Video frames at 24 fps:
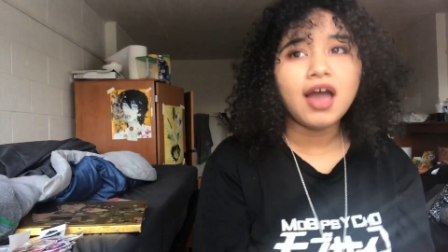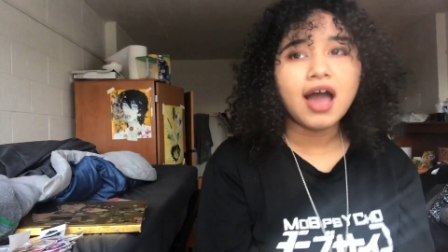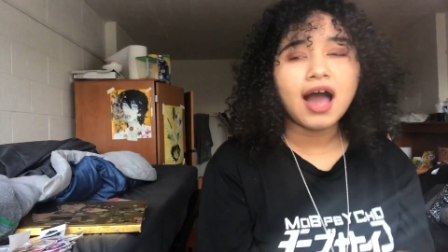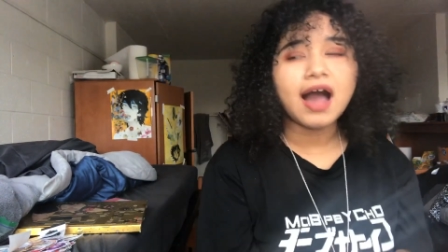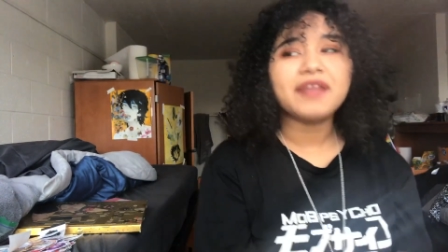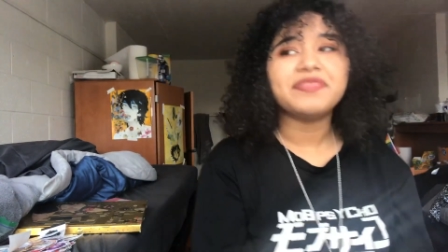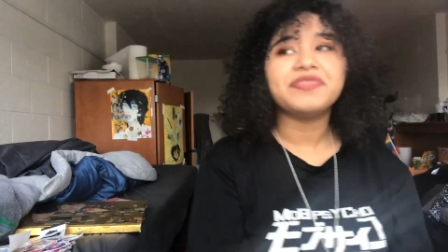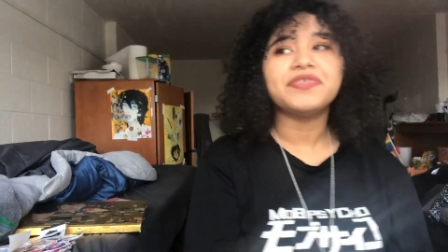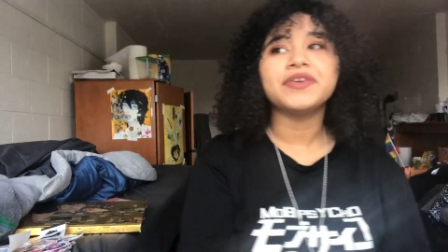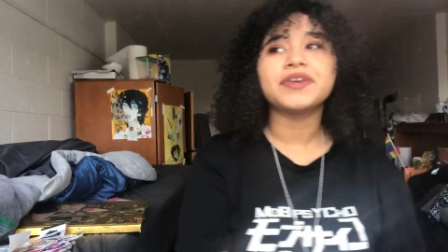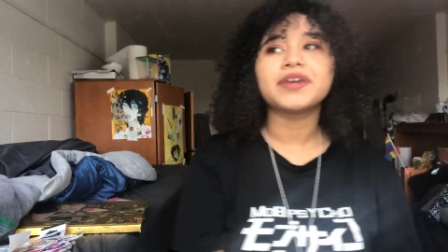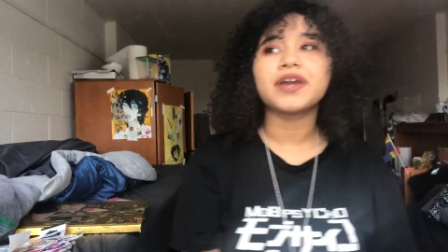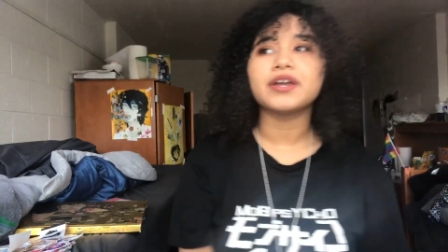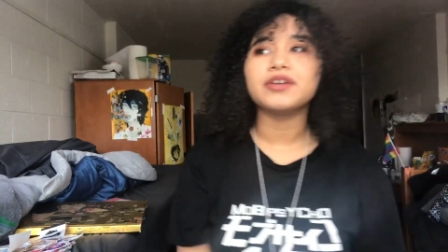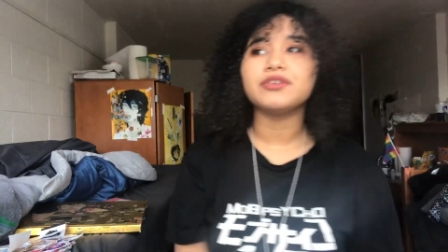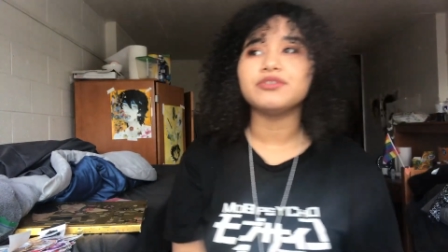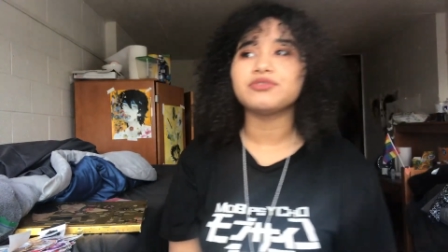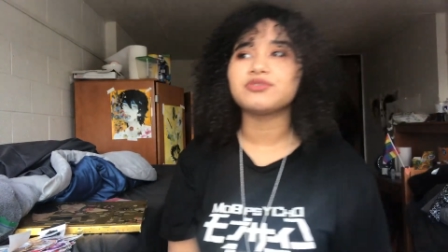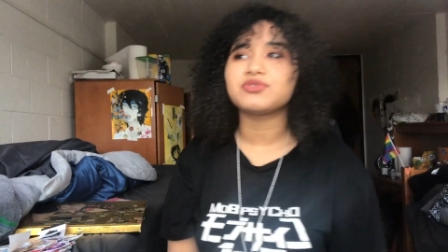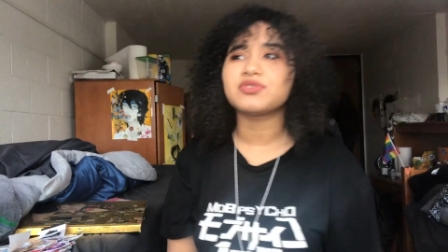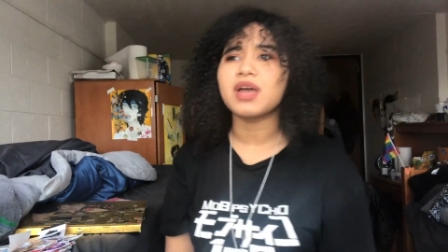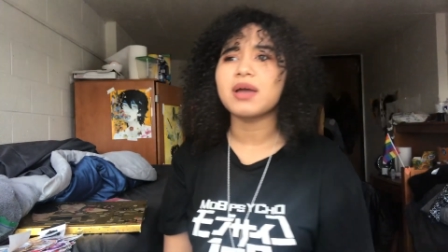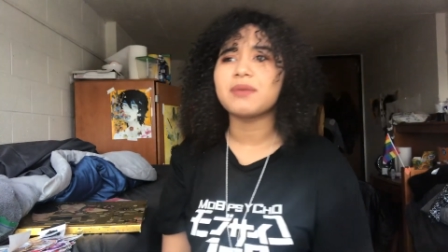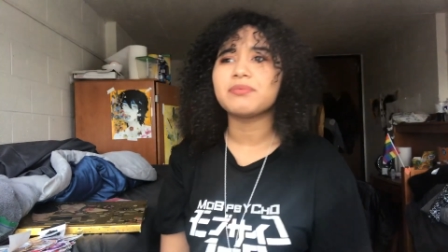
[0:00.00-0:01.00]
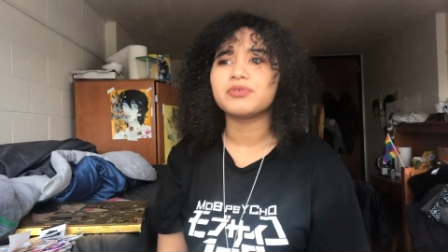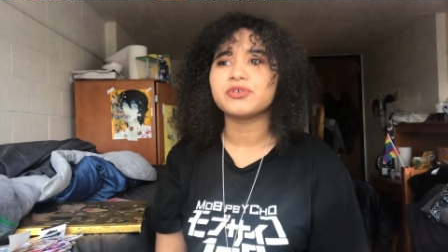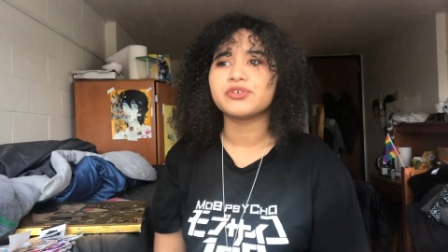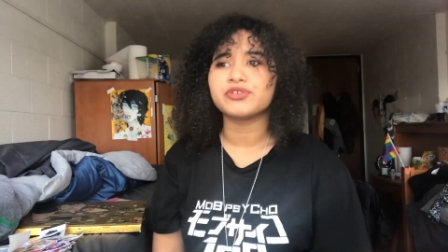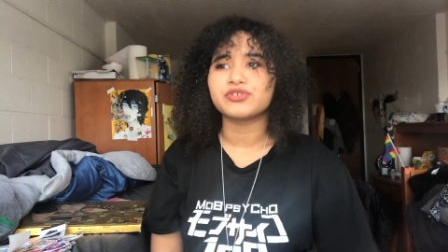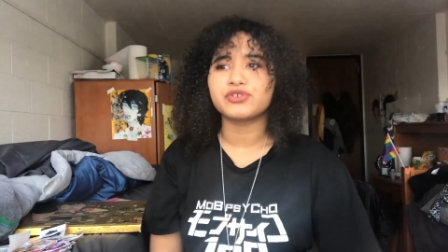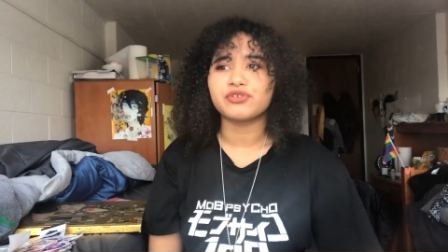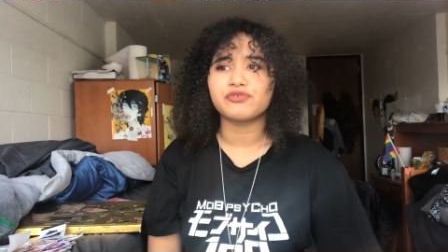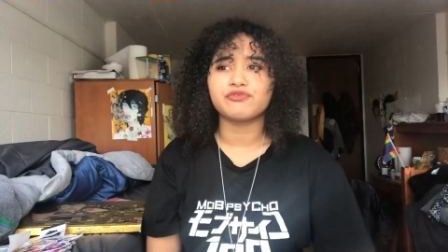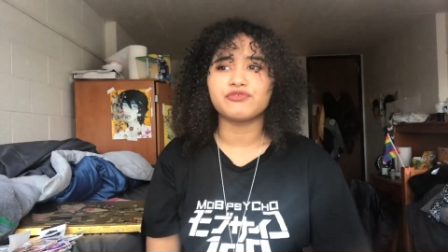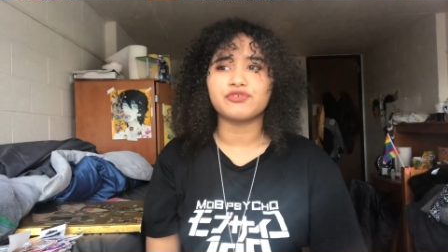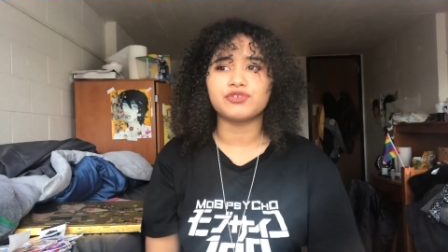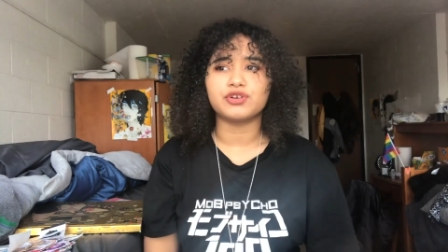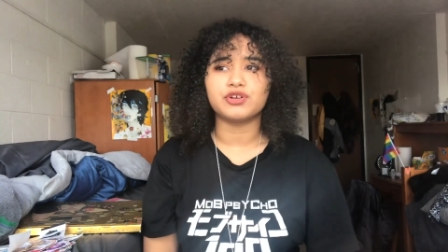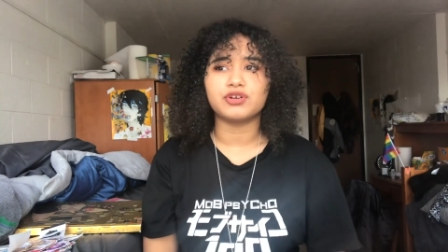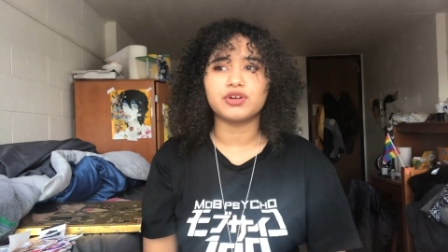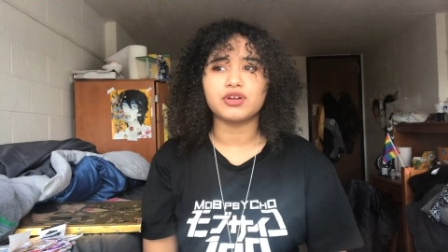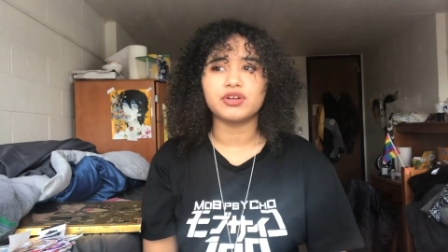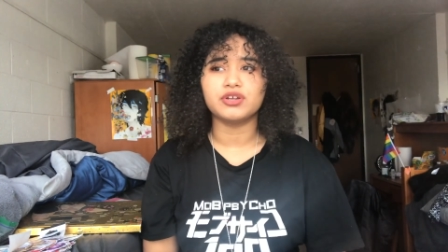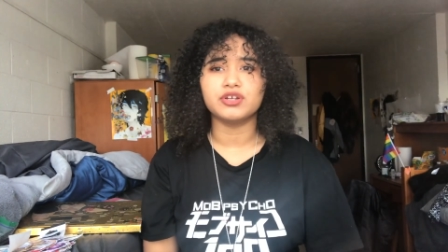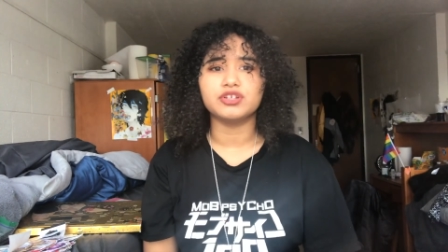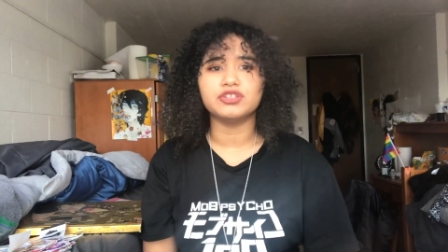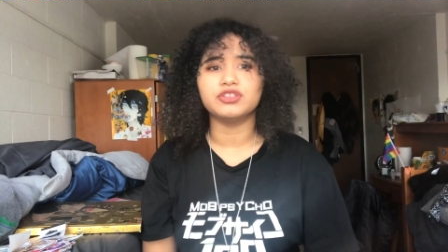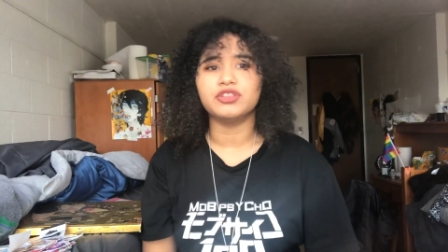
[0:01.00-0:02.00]
I think I used that printer for
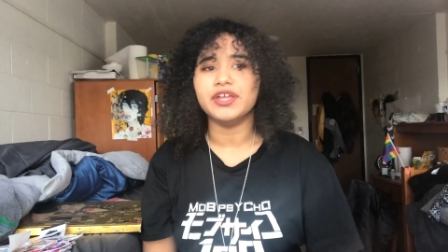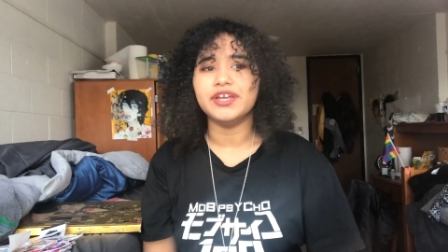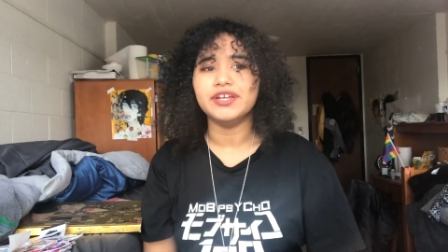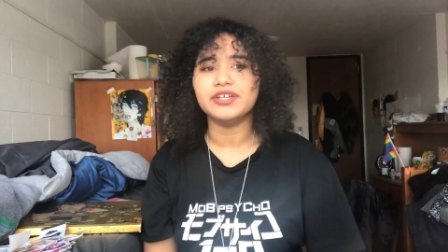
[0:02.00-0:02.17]
a good